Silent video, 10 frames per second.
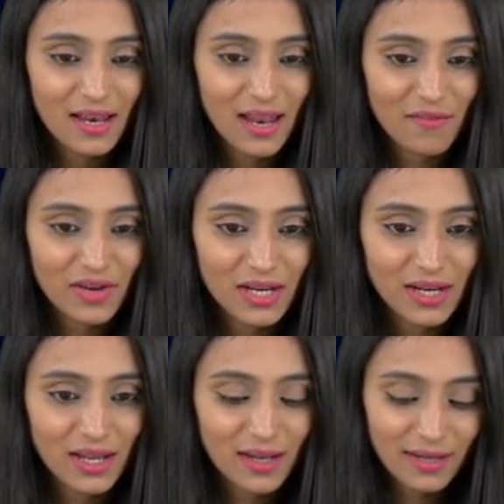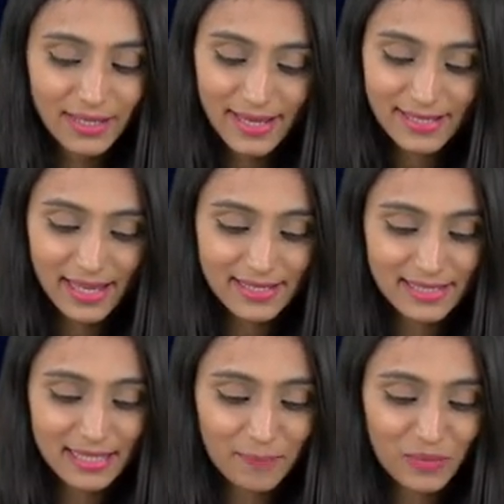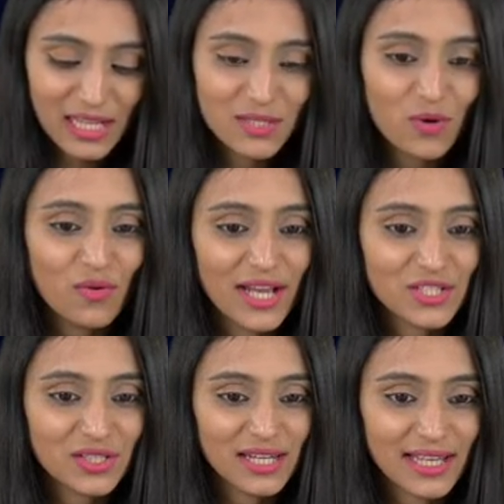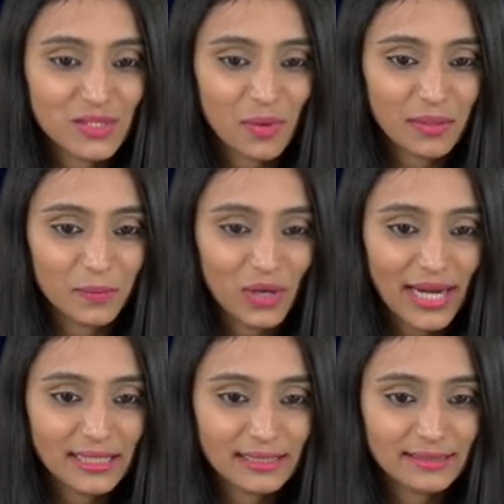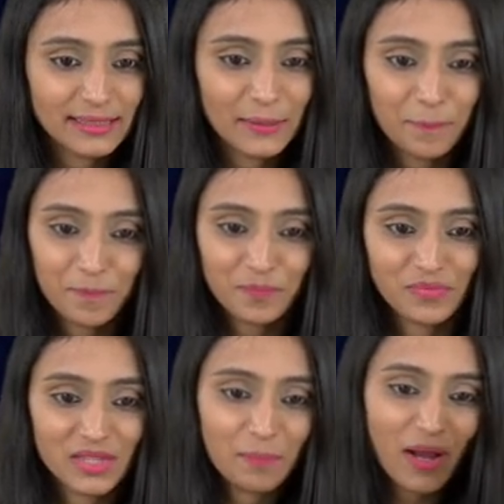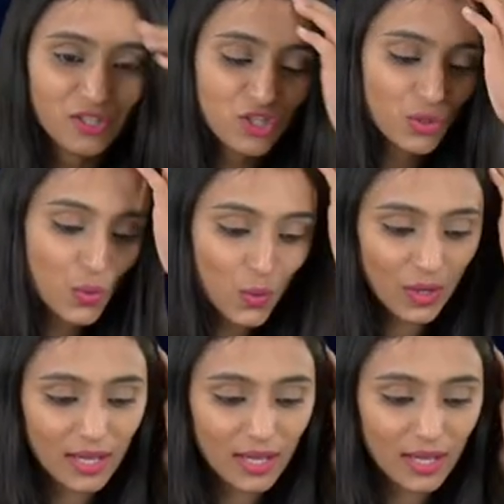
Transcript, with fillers: Lavanya. Yes, that's E. Let's move ahead to the next one. Right, Aditi, Dipanshu.